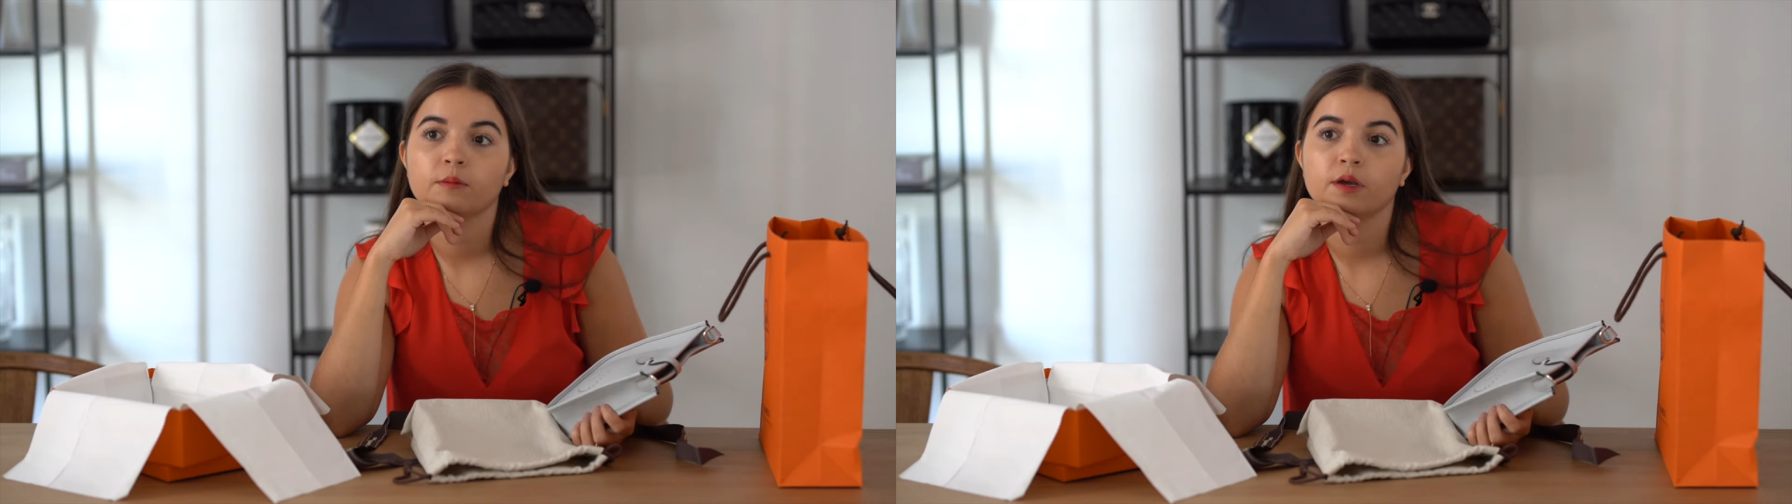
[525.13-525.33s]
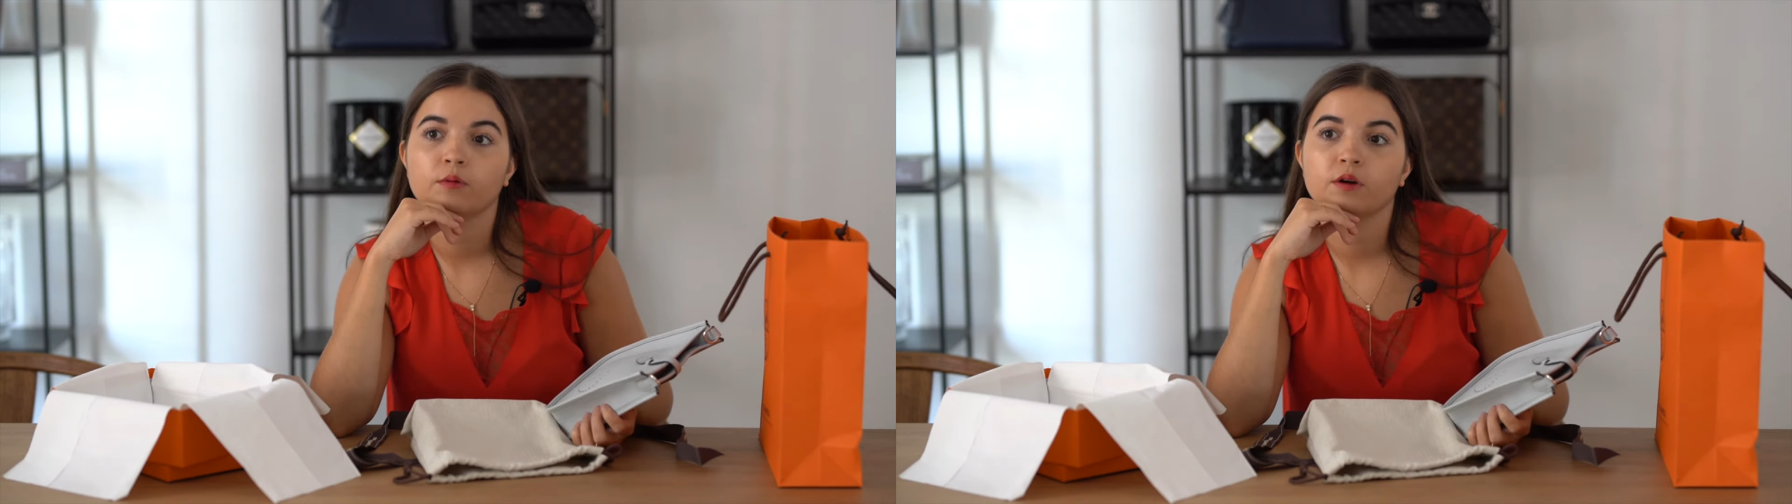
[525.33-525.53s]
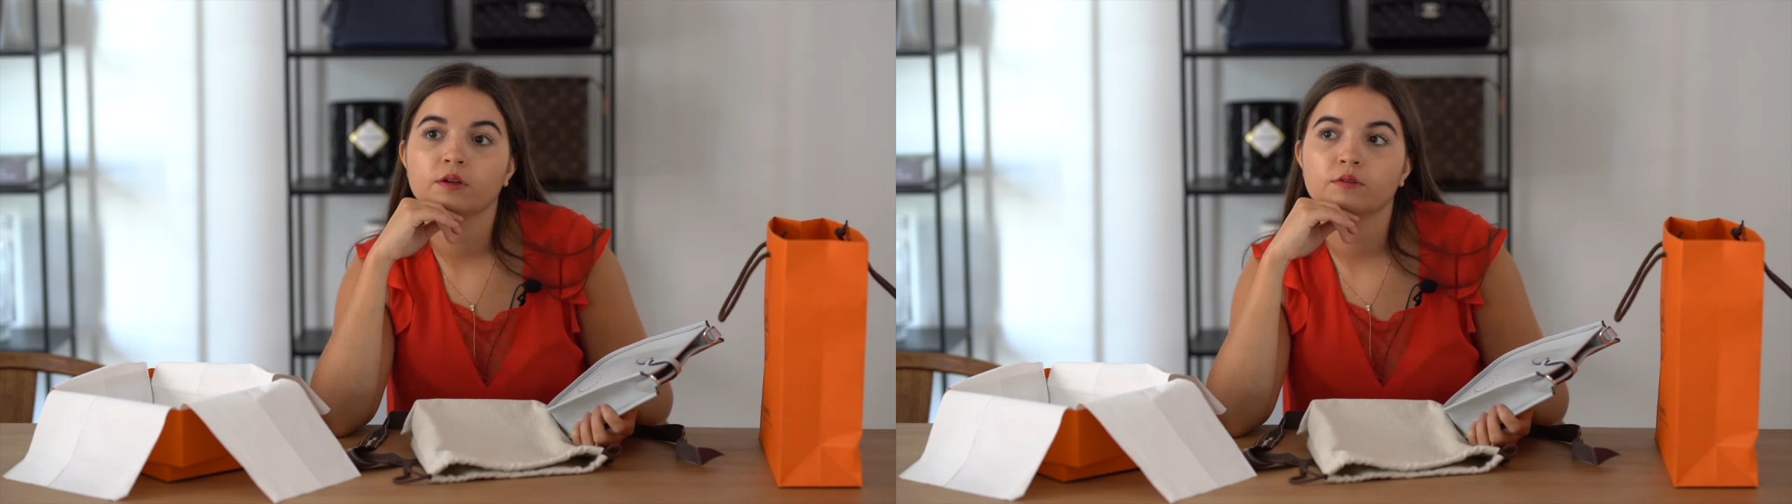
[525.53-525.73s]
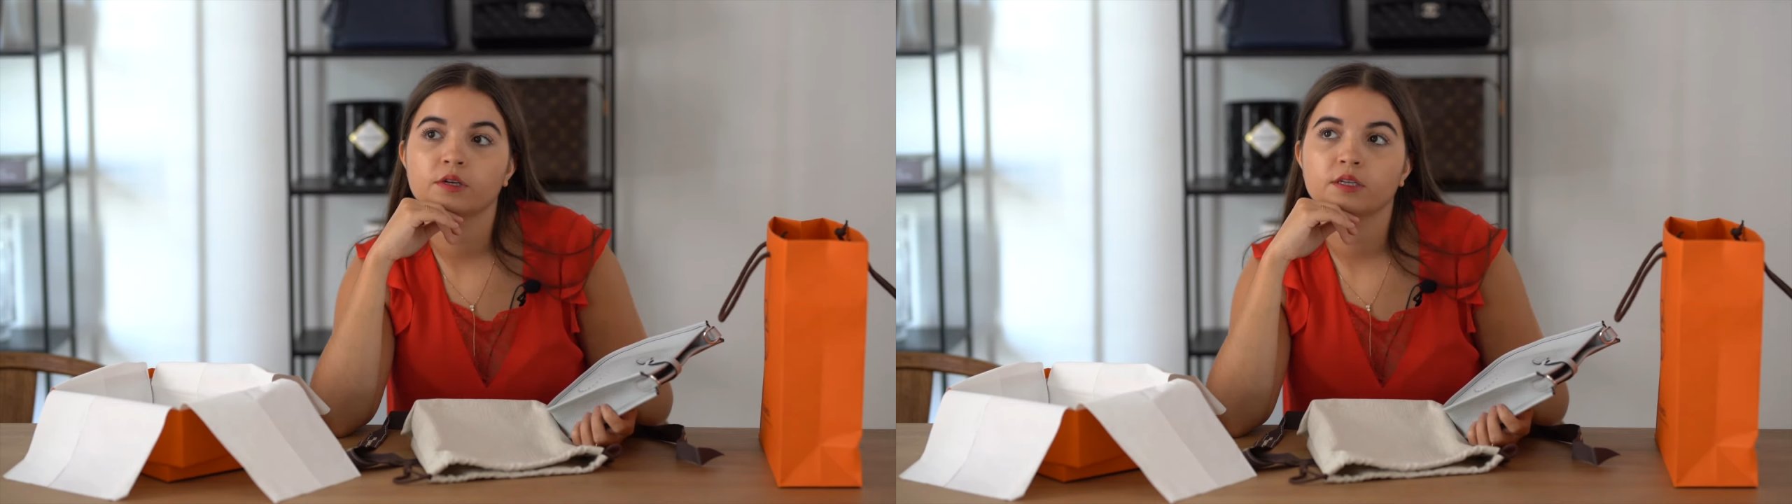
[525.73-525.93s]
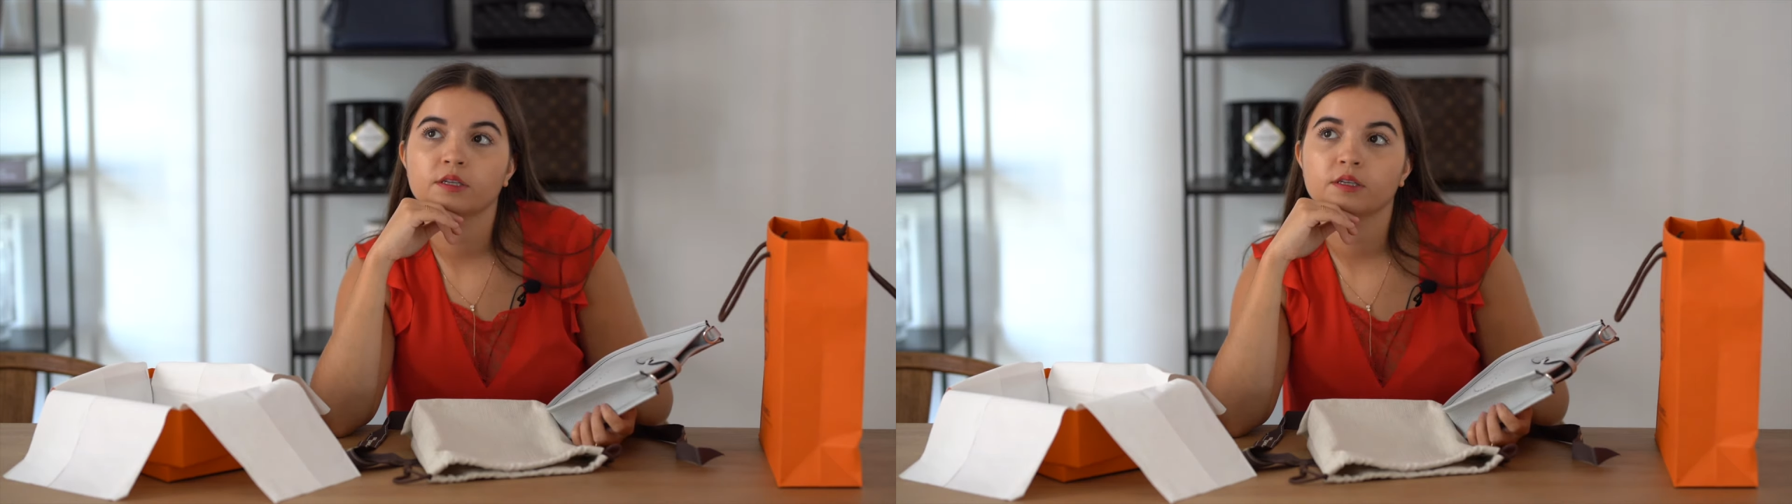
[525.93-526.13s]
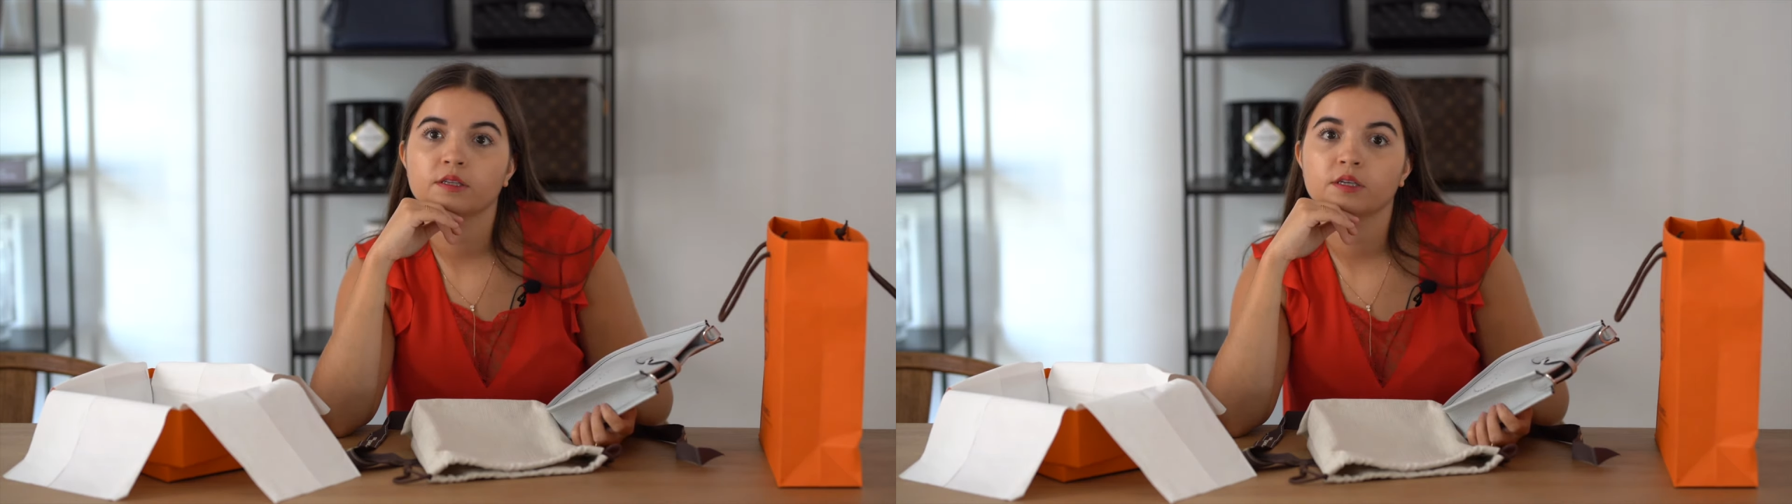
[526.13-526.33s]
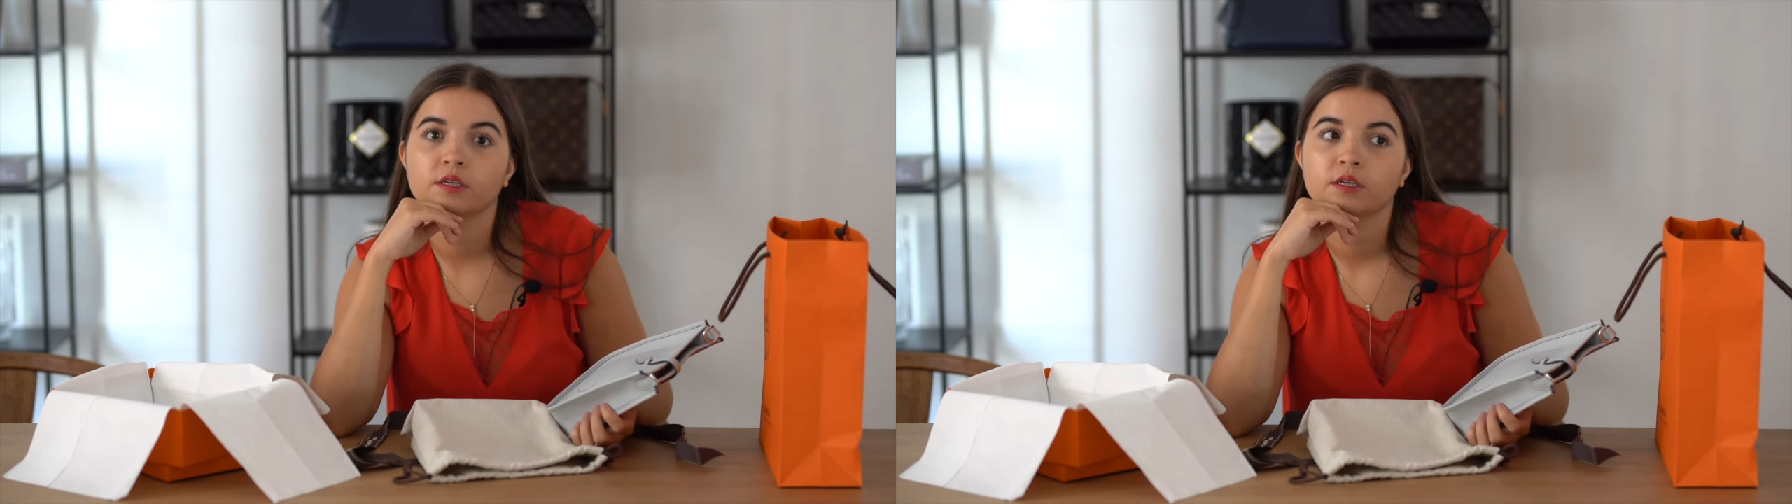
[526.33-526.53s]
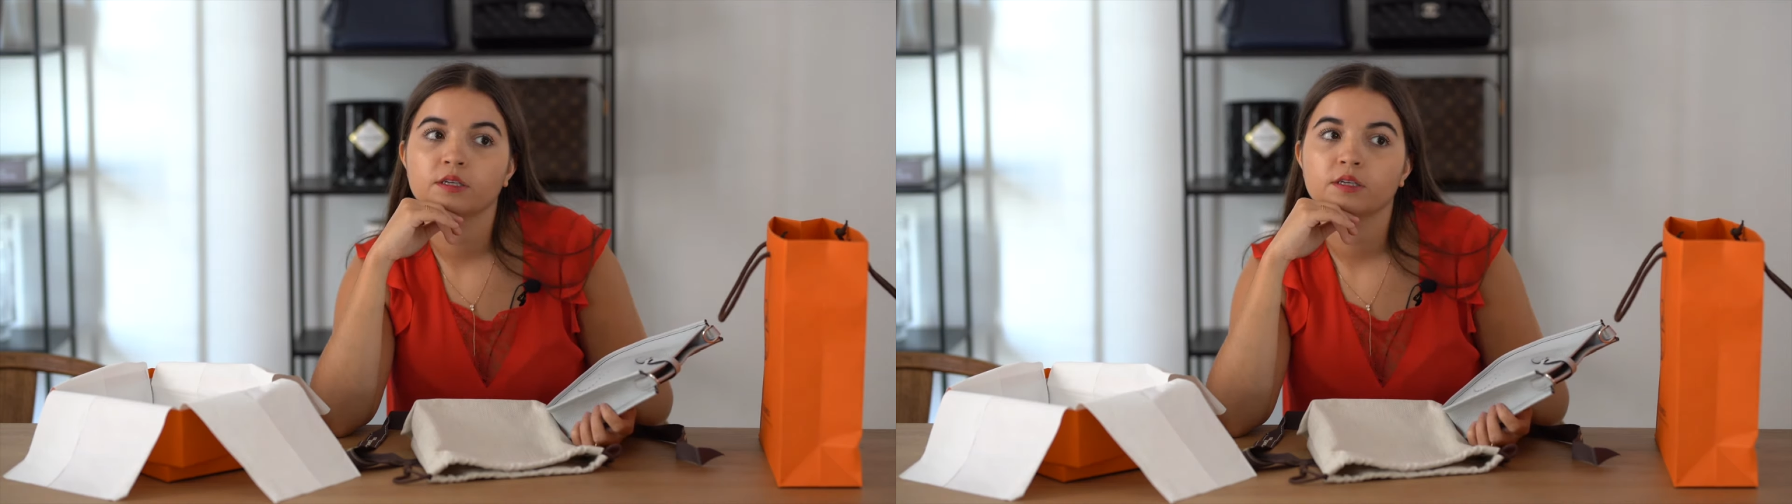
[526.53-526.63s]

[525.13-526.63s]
I'm like 160